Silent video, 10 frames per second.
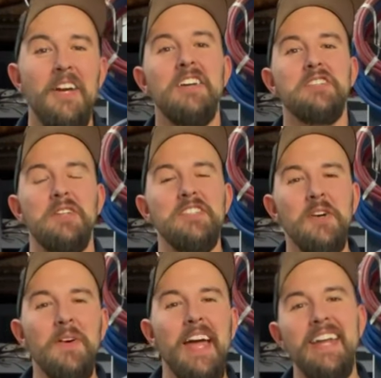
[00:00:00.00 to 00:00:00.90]
So let's
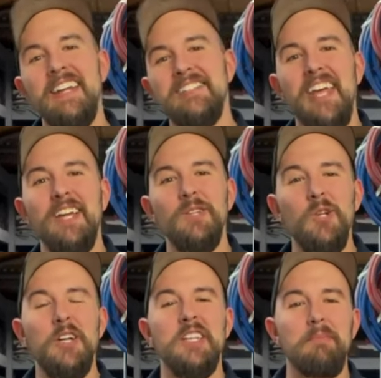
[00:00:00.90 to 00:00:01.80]
go ahead and take a
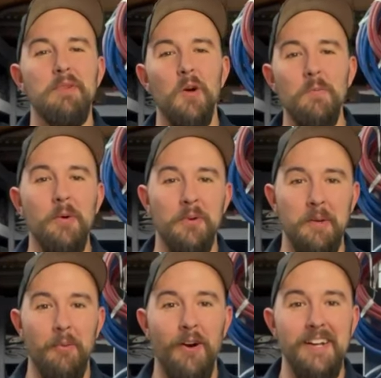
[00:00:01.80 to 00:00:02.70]
look at the blow molding
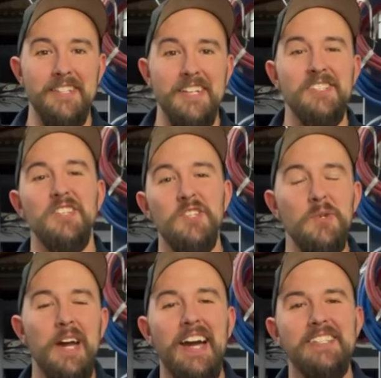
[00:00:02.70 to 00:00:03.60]
process so you
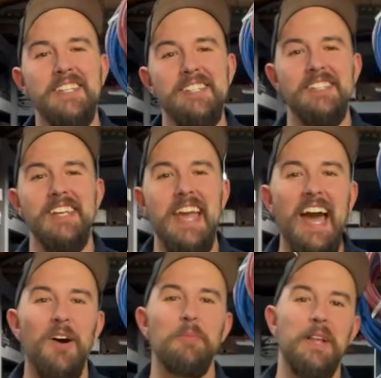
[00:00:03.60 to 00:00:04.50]
guys can see
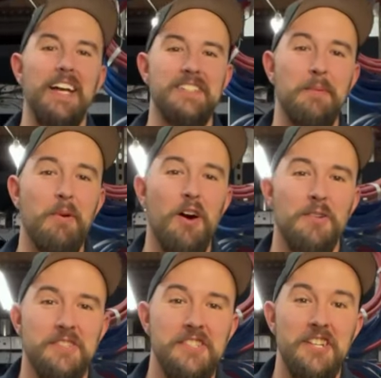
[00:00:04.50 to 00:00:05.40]
how plastic
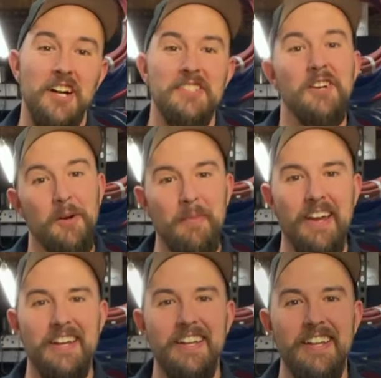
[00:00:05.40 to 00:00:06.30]
bottles and jugs are made.